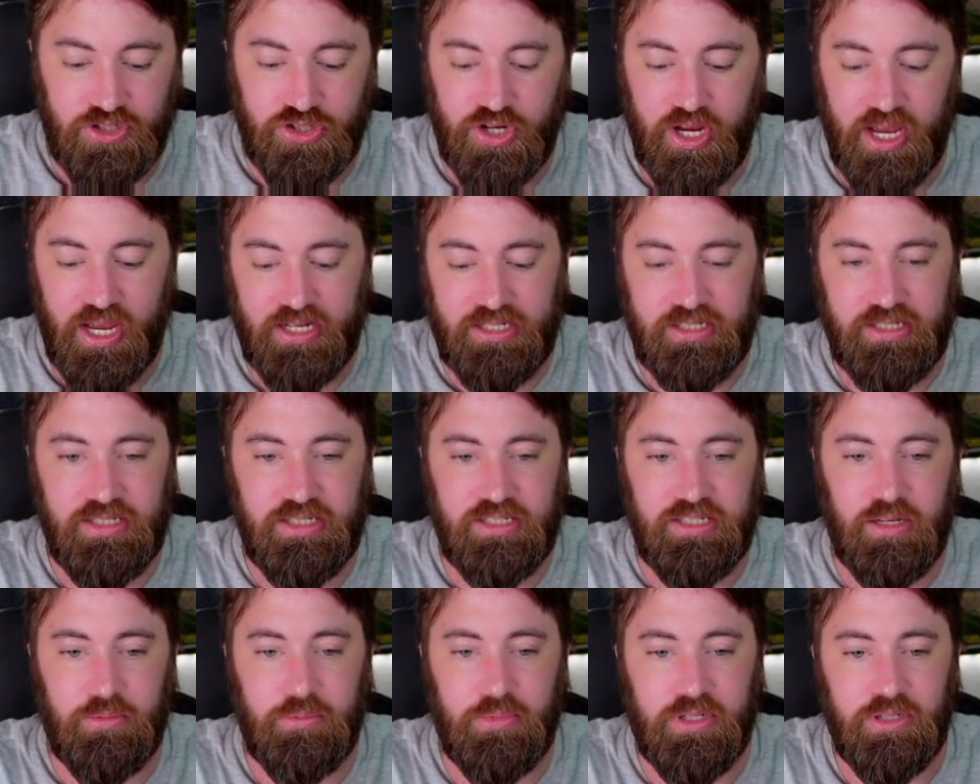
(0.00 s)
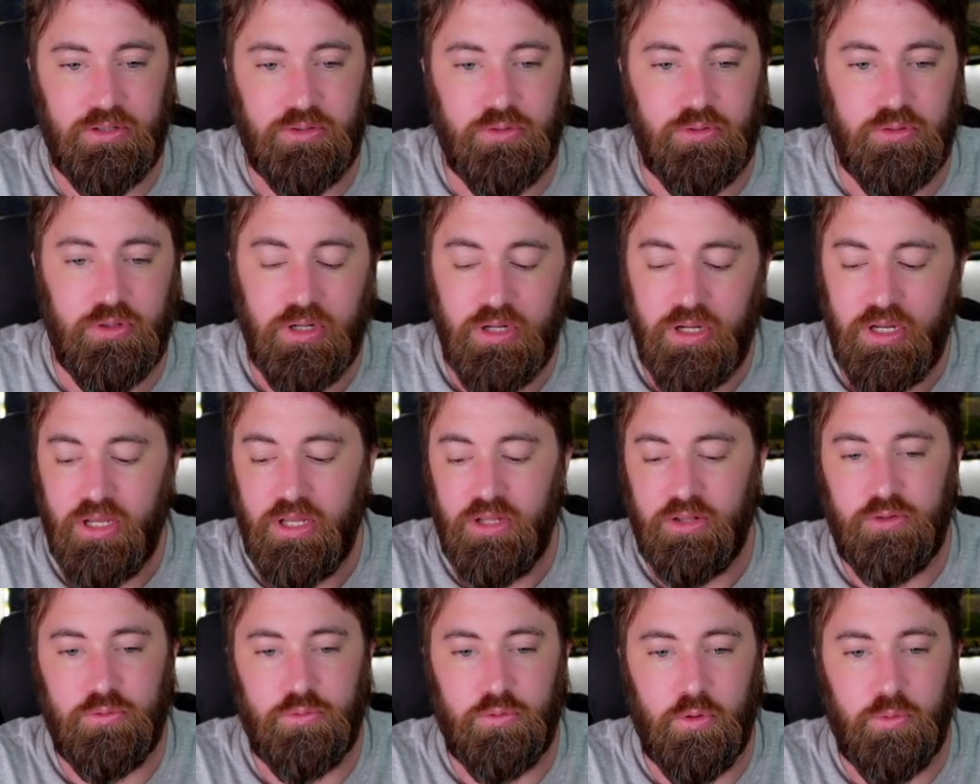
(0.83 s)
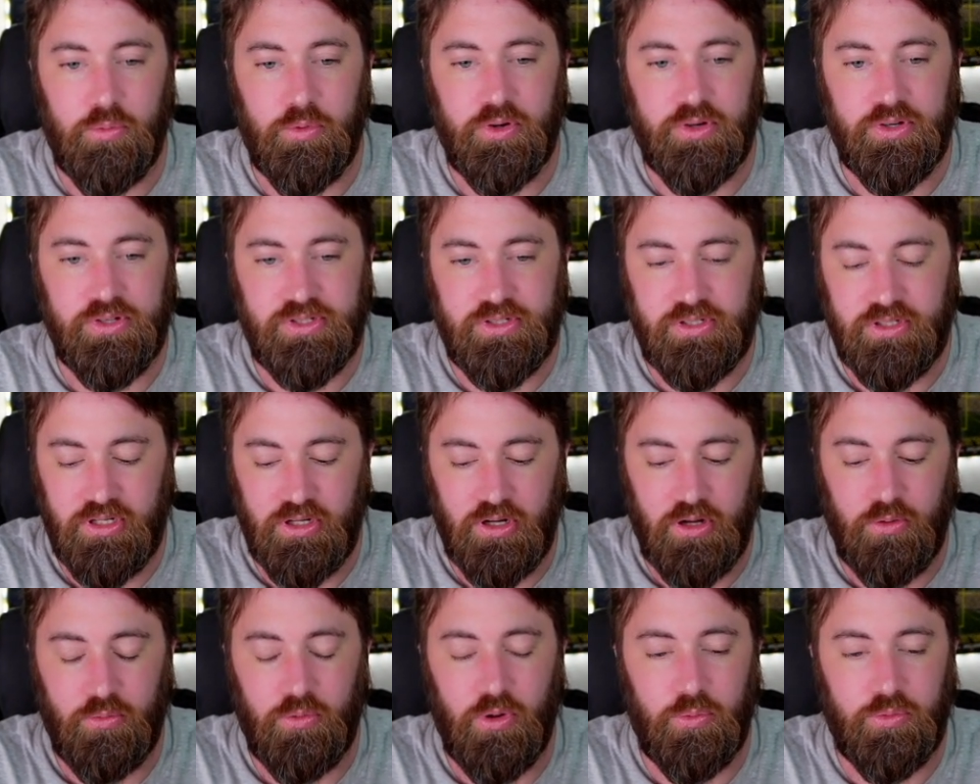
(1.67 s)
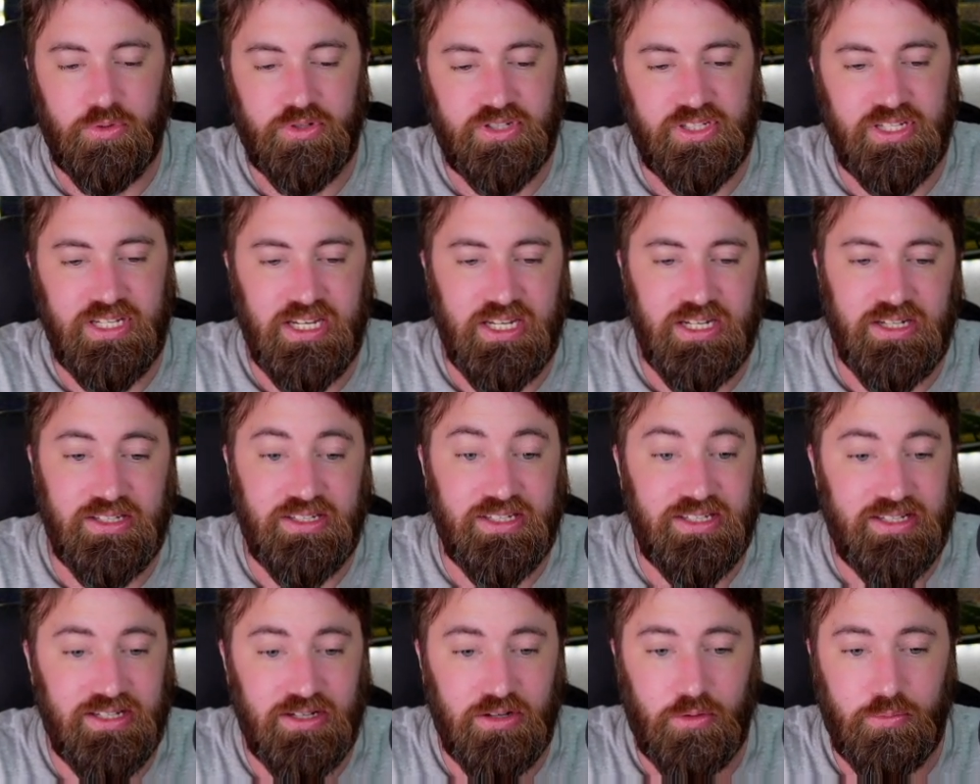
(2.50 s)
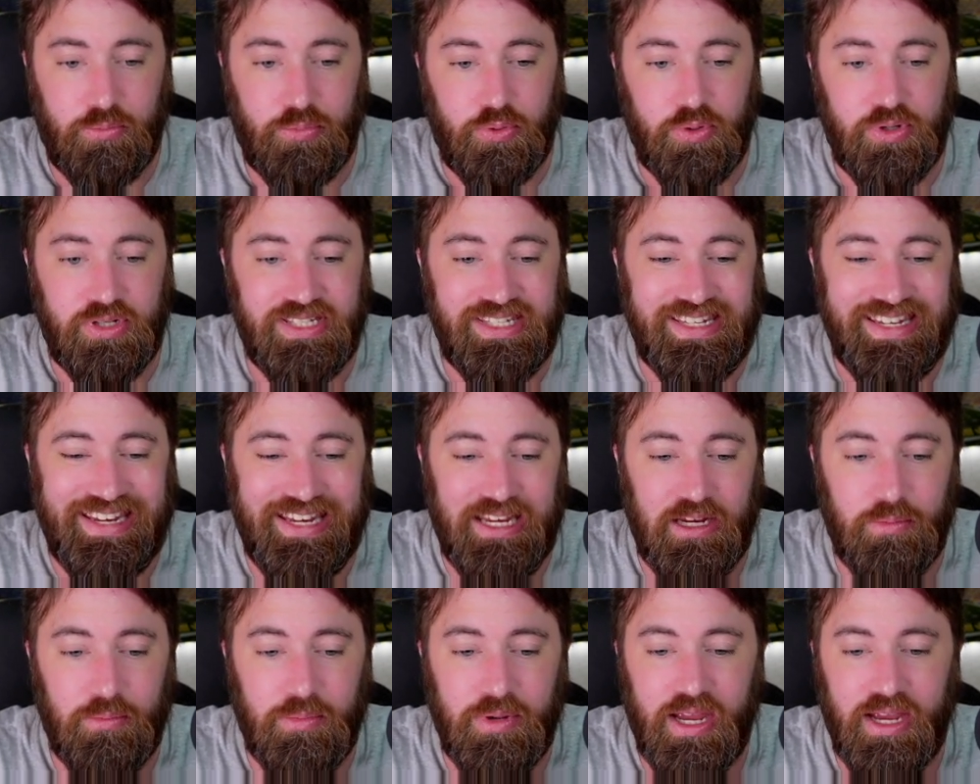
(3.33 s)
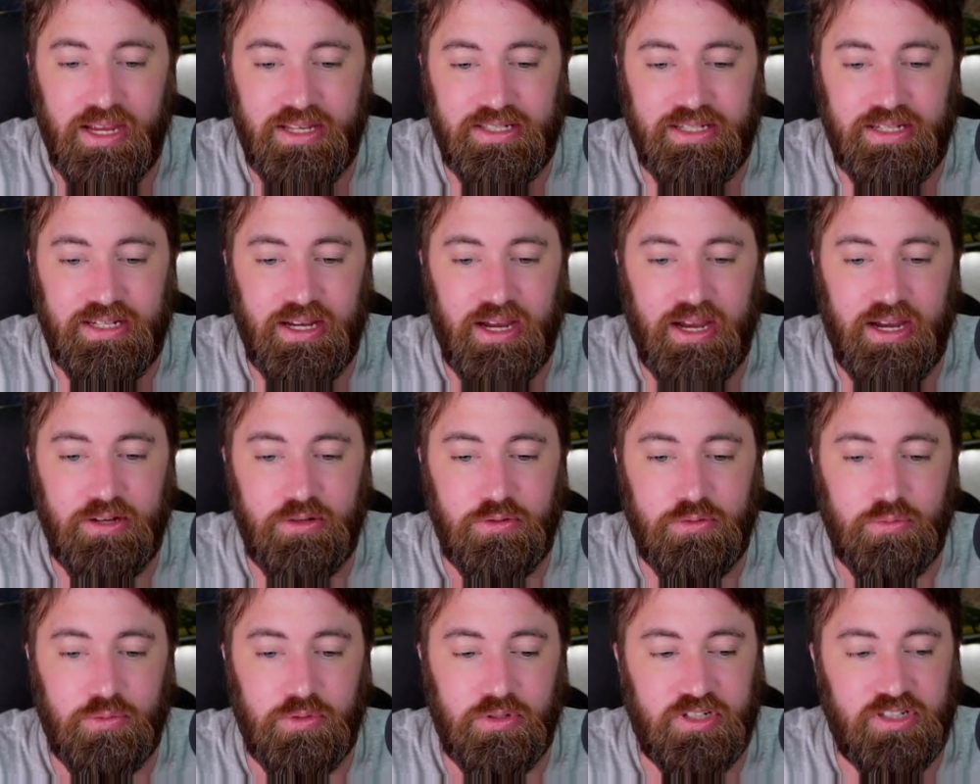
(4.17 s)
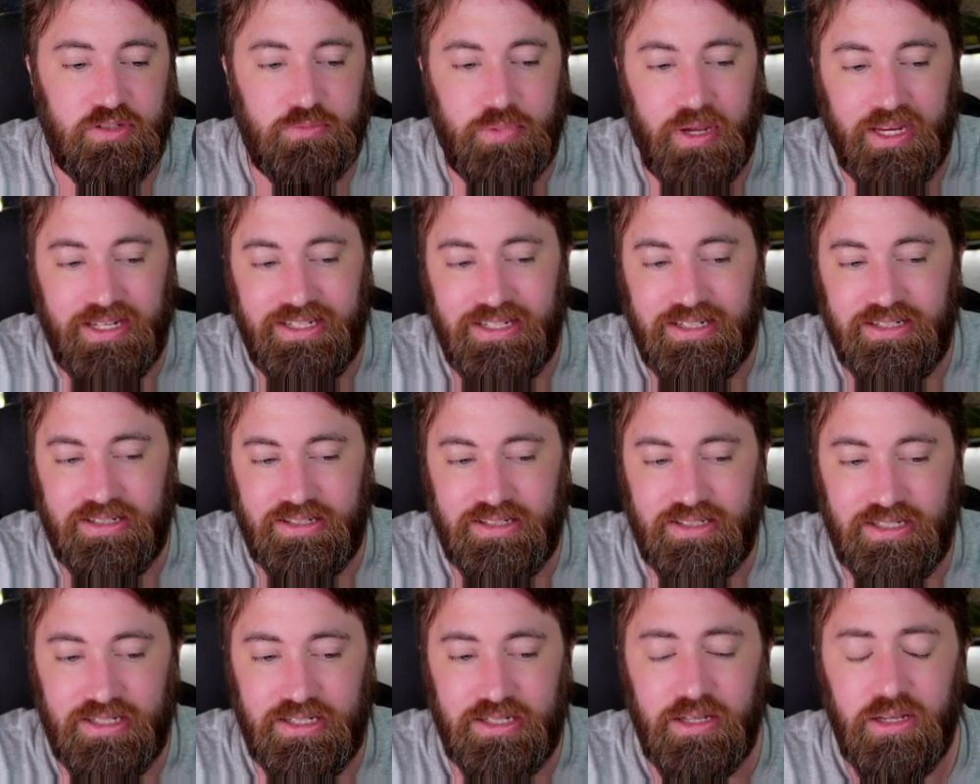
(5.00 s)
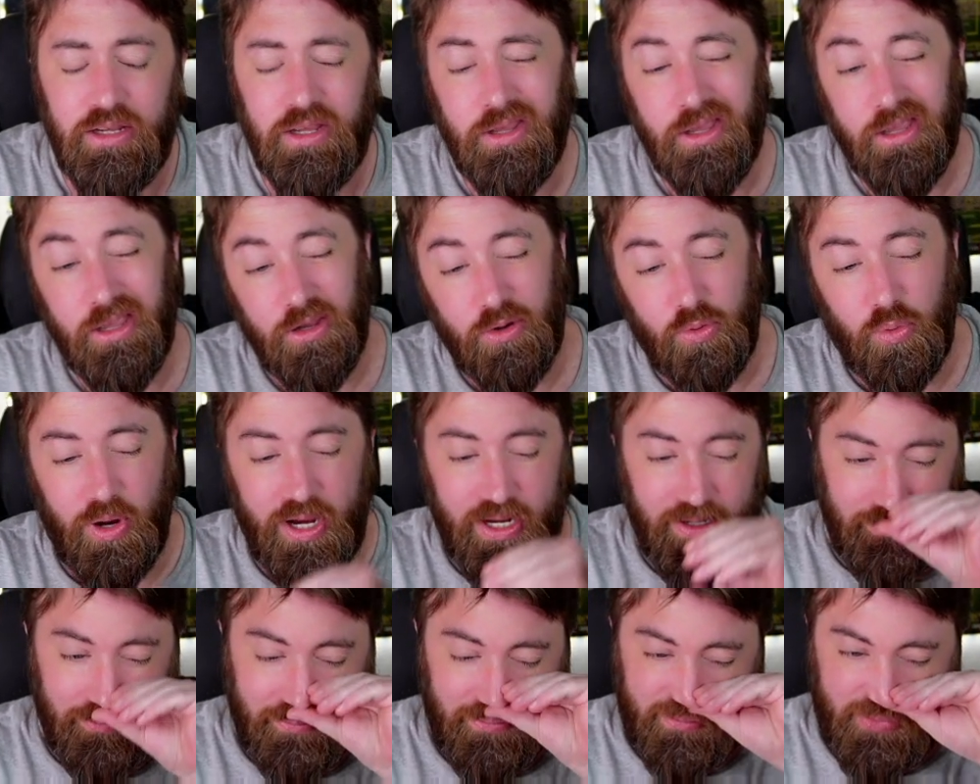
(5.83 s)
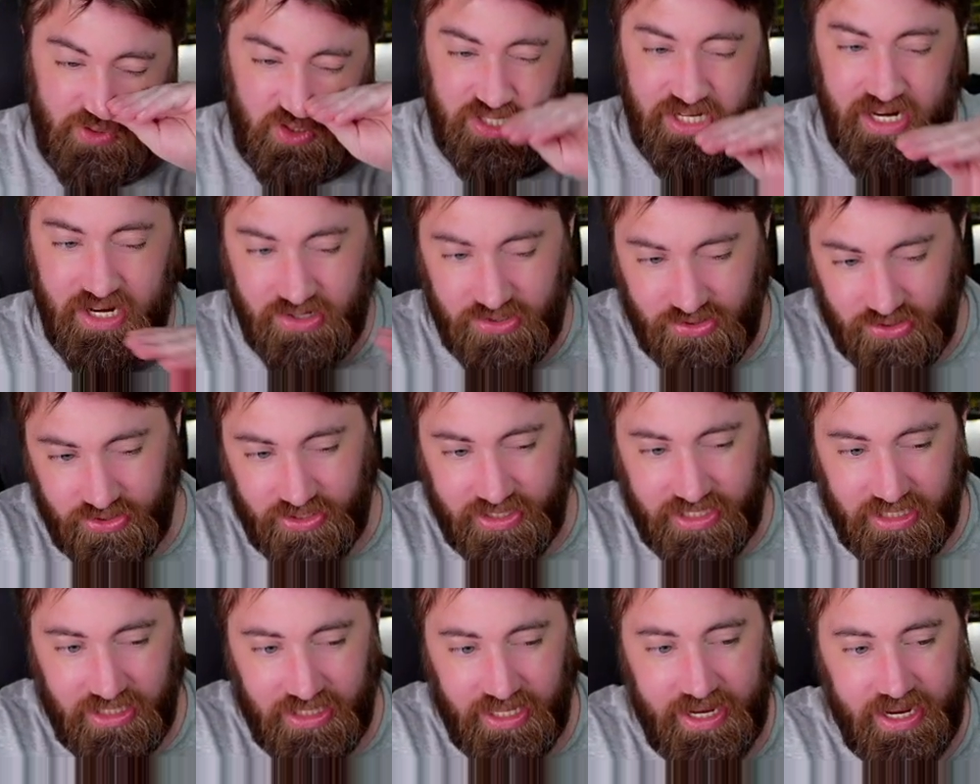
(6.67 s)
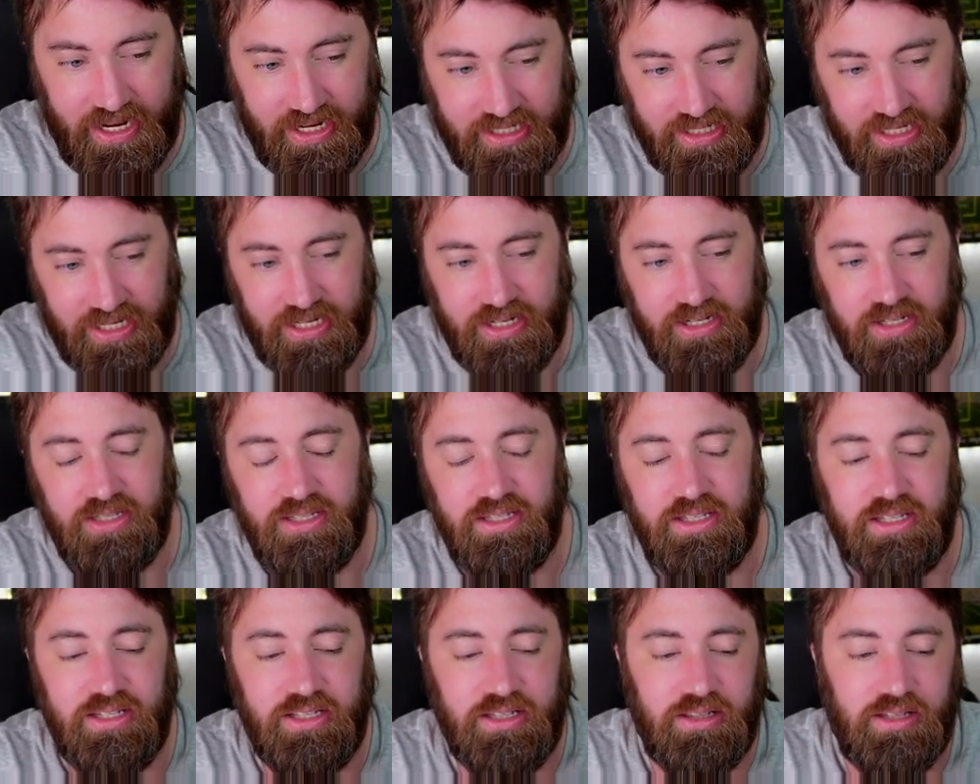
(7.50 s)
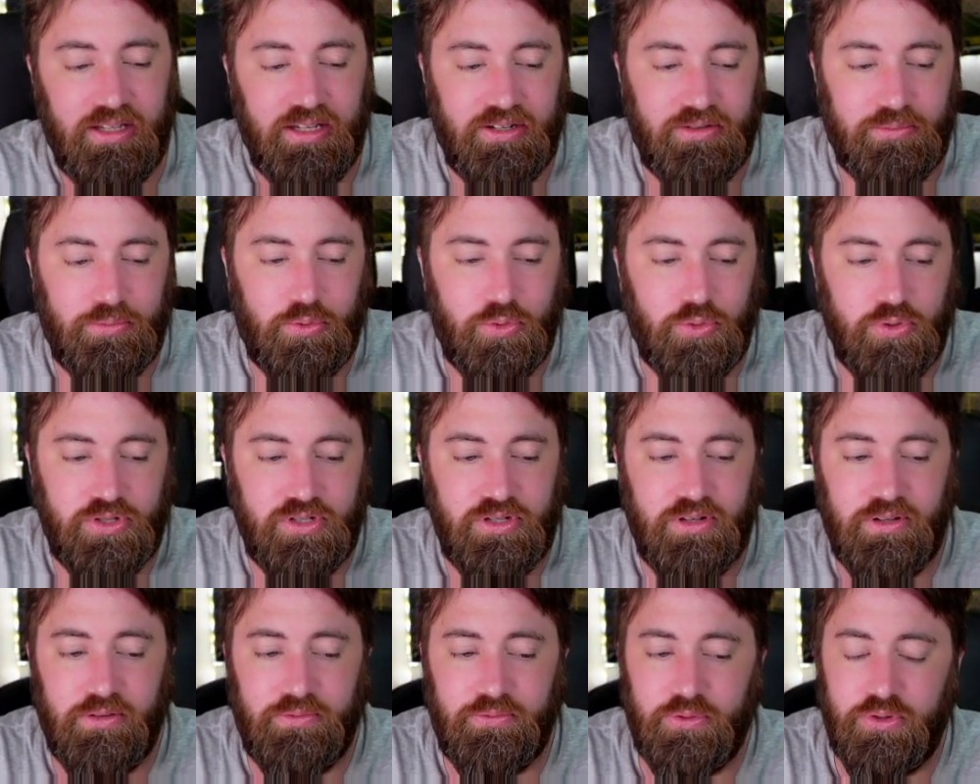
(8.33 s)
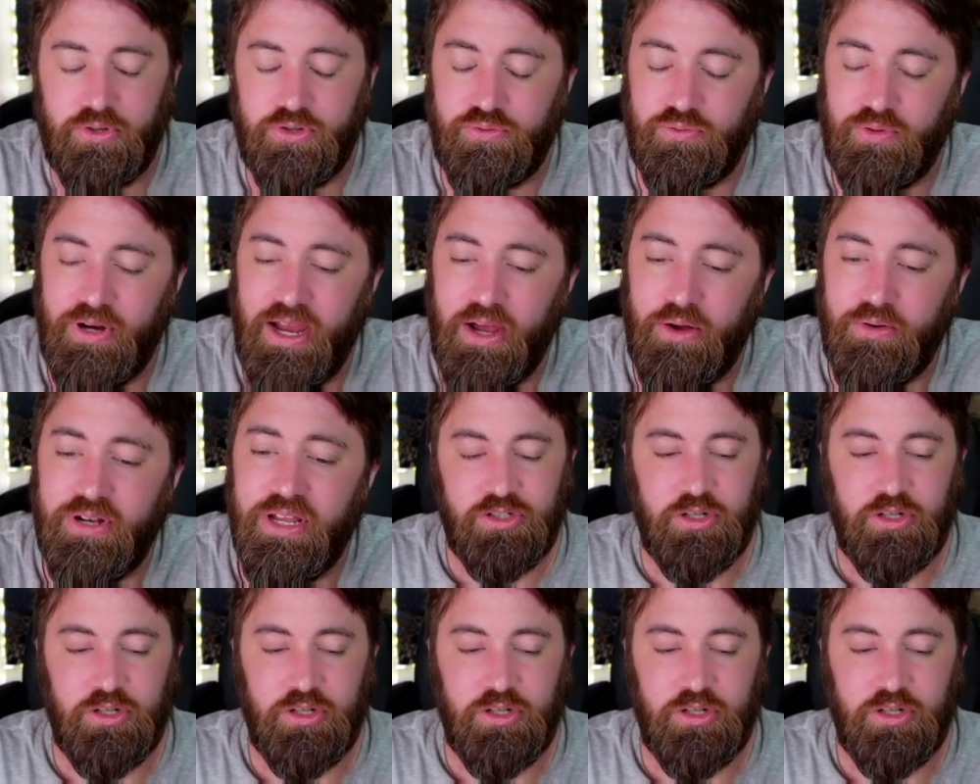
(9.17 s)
Jackson, somebody who the rumors, what we're seeing still puts him as a guy who we're expecting to see quite potentially land in the later portion of the first round.